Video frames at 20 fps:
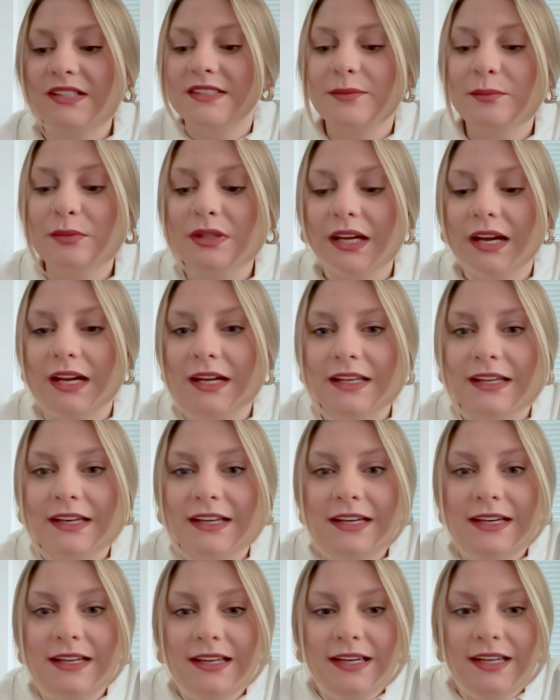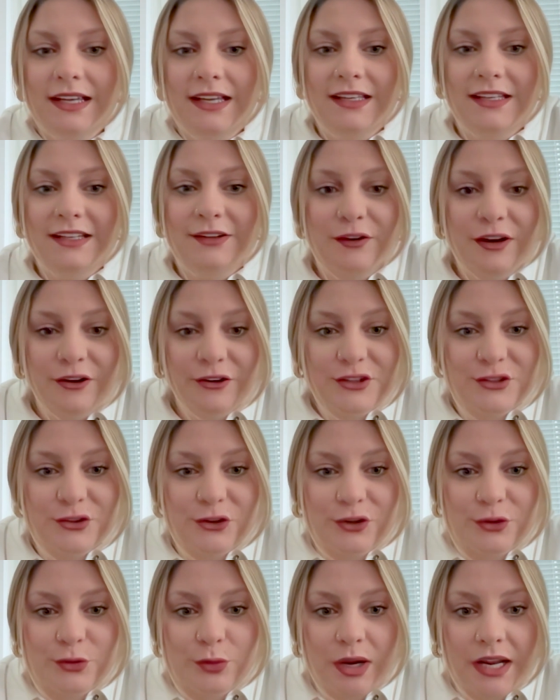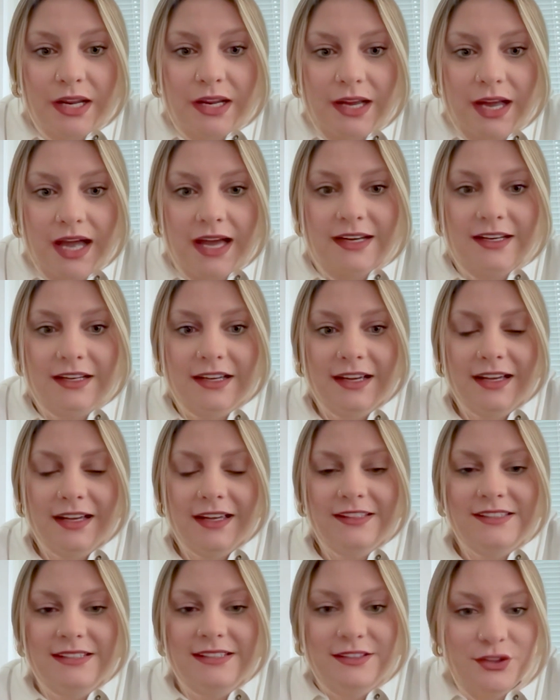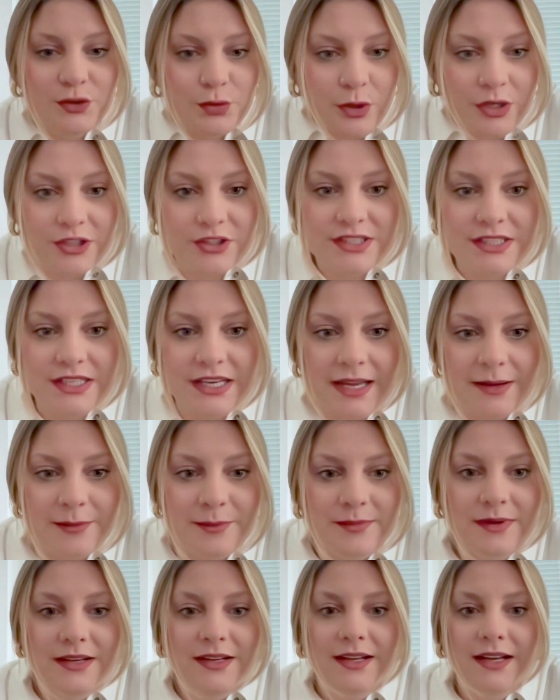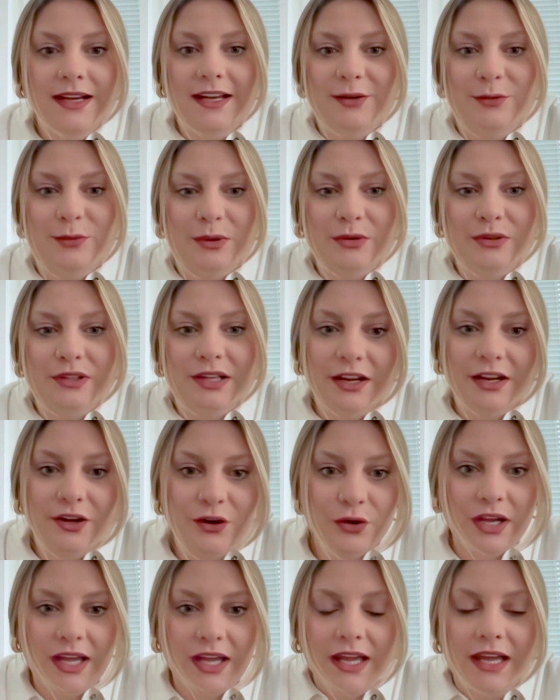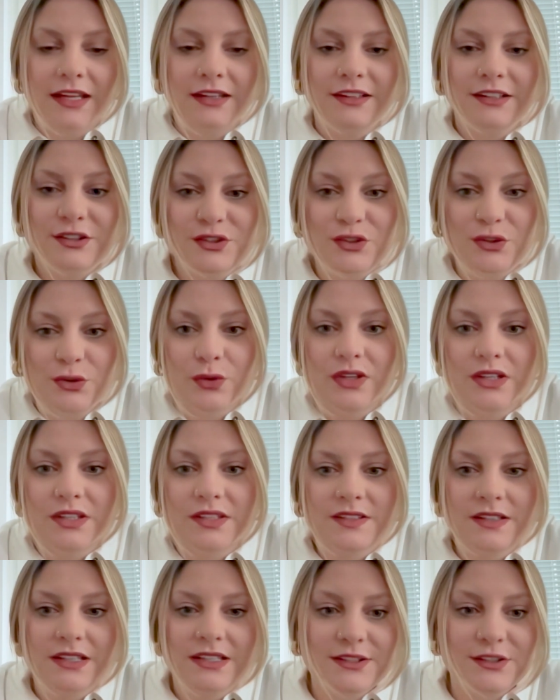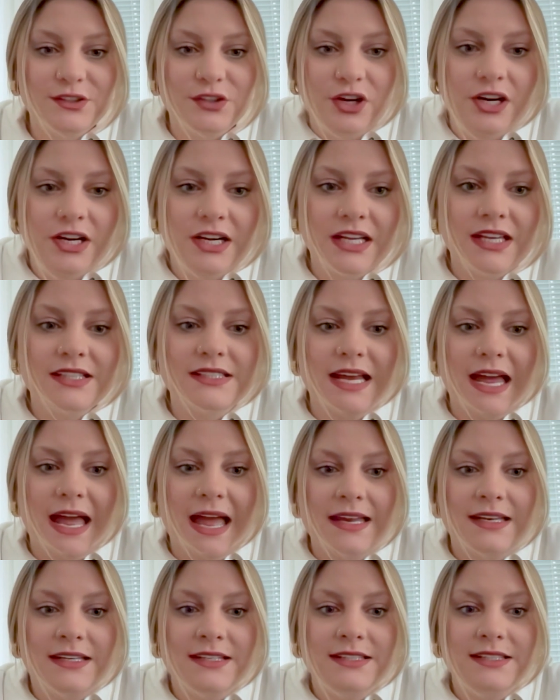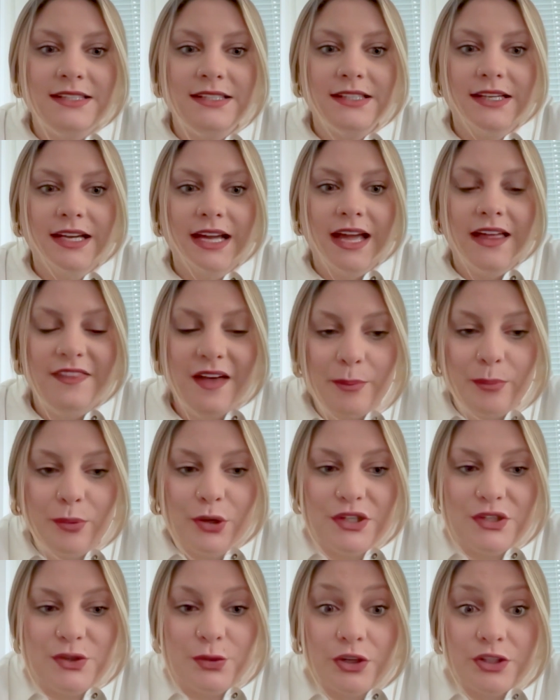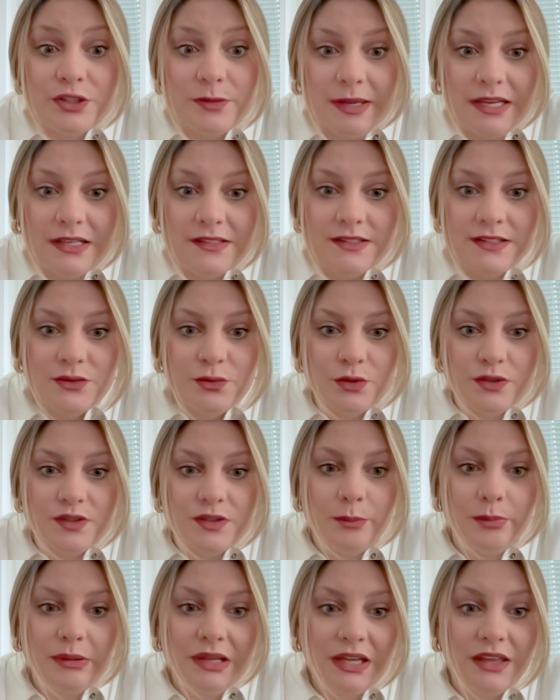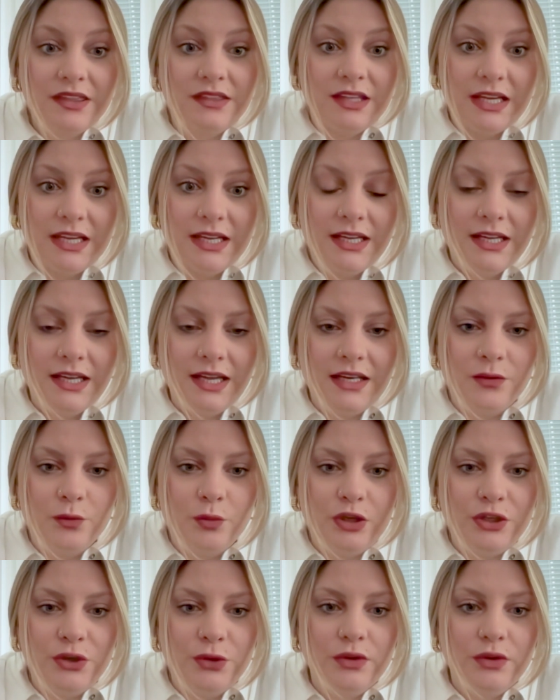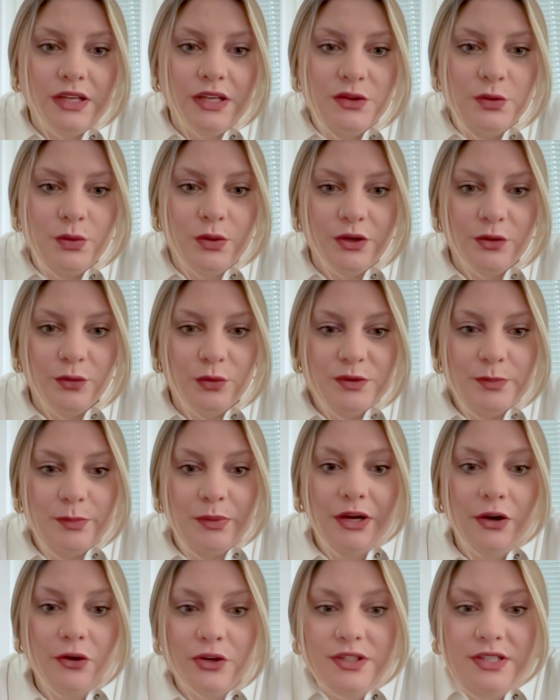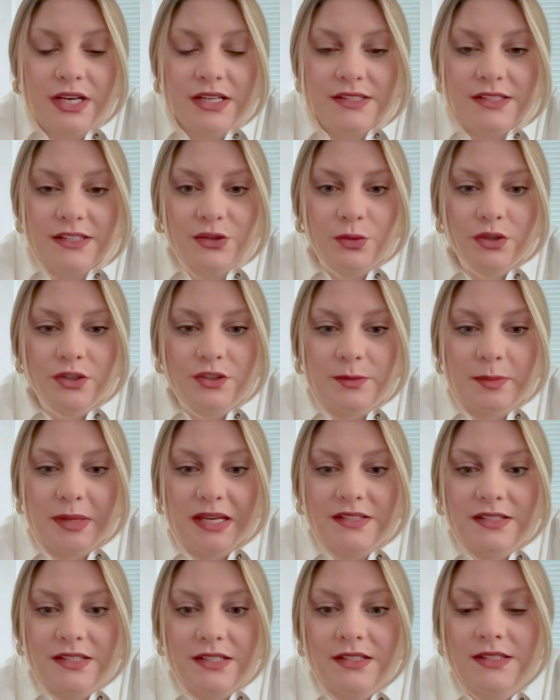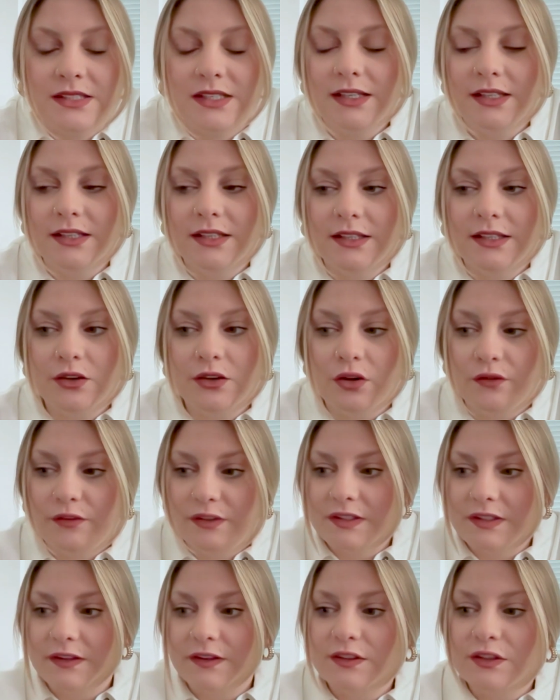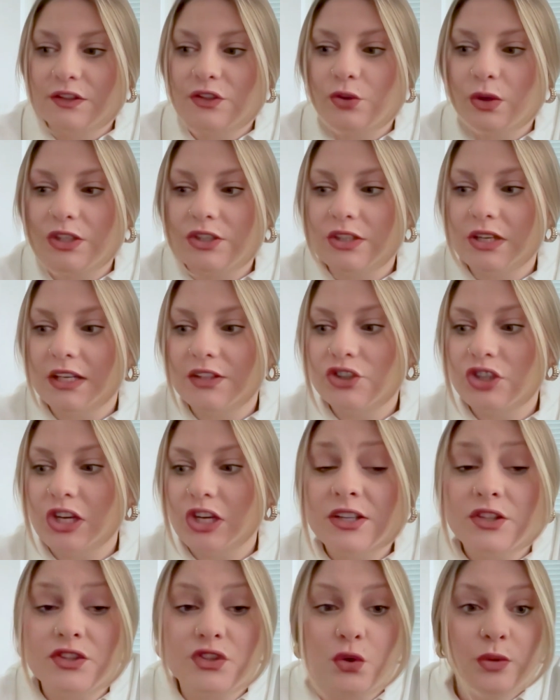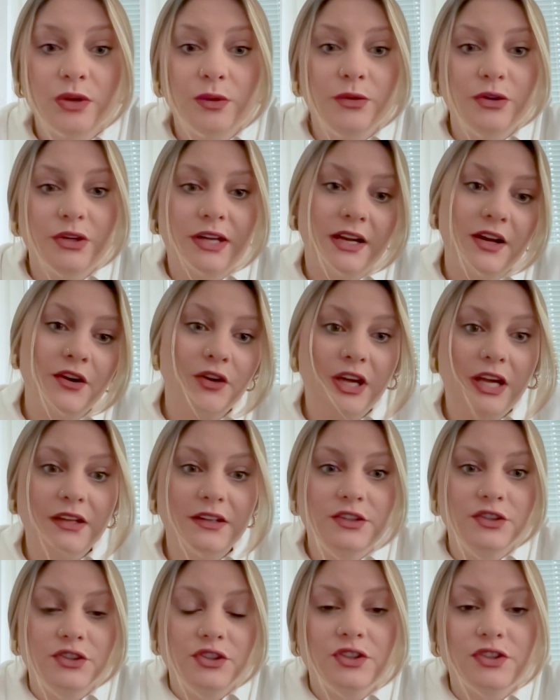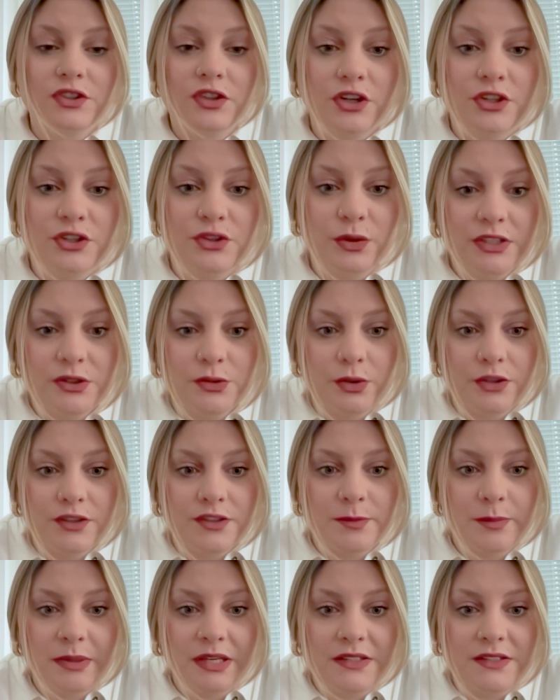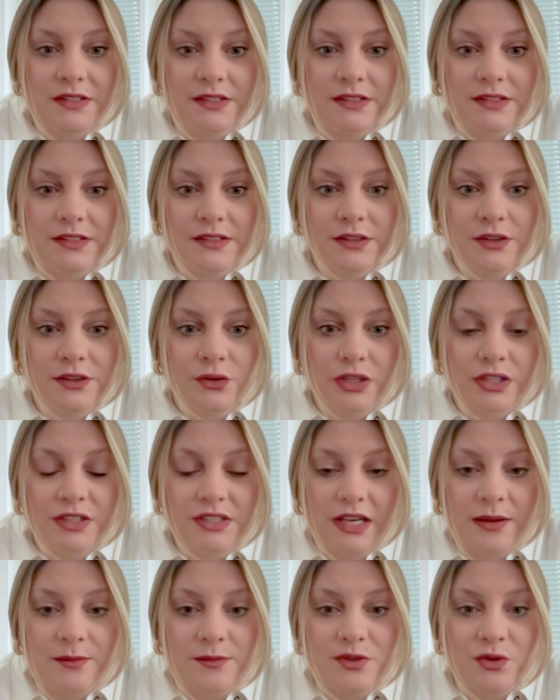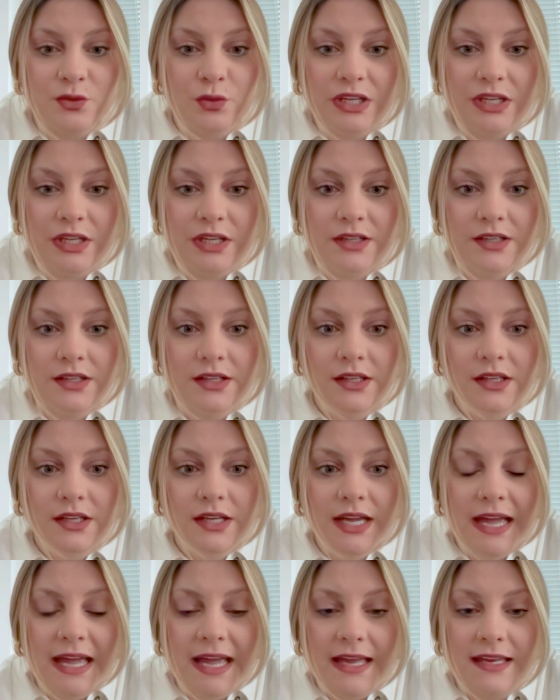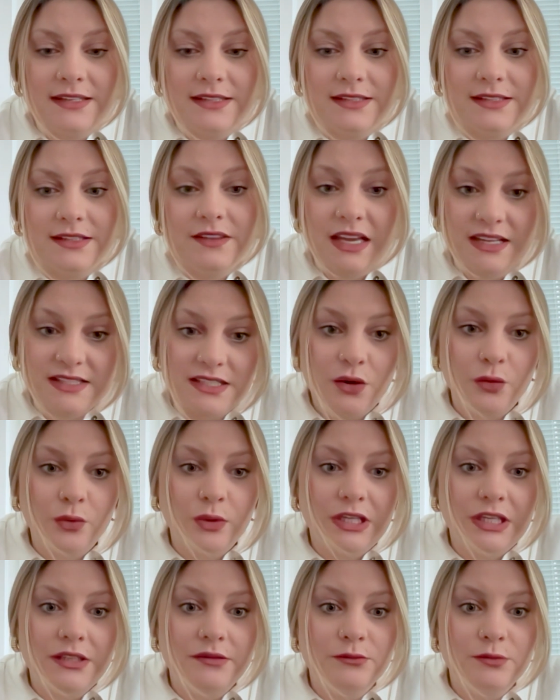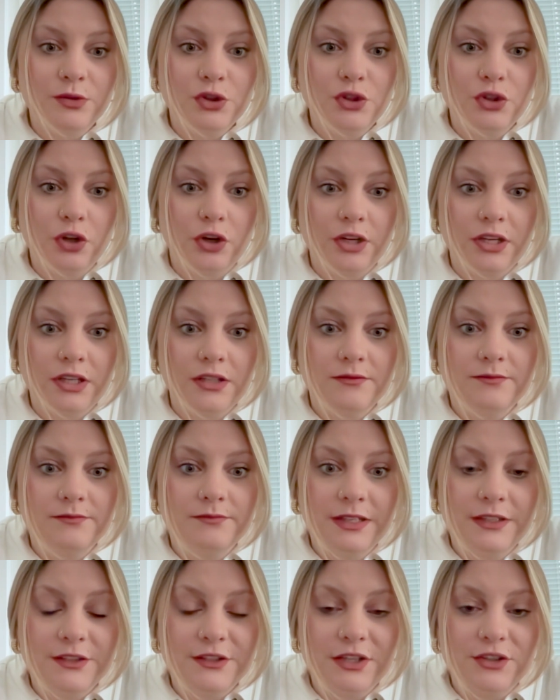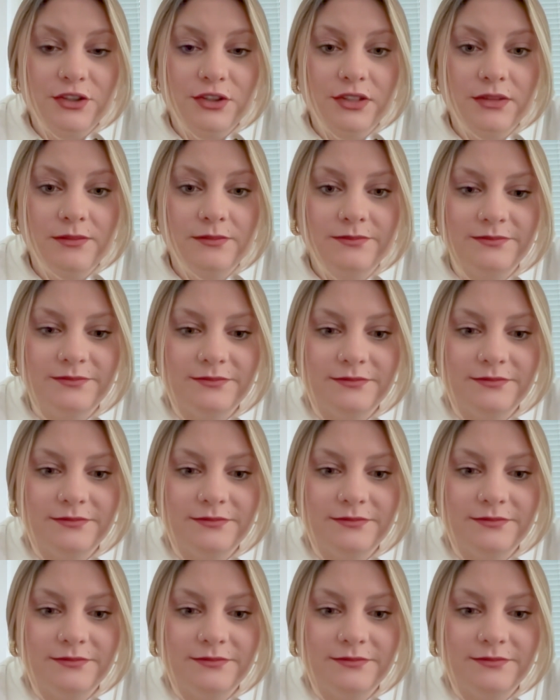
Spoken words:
Maksym and I, in a very short way, had a Twitter DM, and we were like, okay, let's do this, let's start it. And at that point, Twitter Spaces was a big thing, and we knew that Twitter was prioritizing Twitter Spaces. Obviously, the situation has changed, so we were like, okay, let's just start doing Twitter Spaces 3 times a week. And that's how we started, essentially.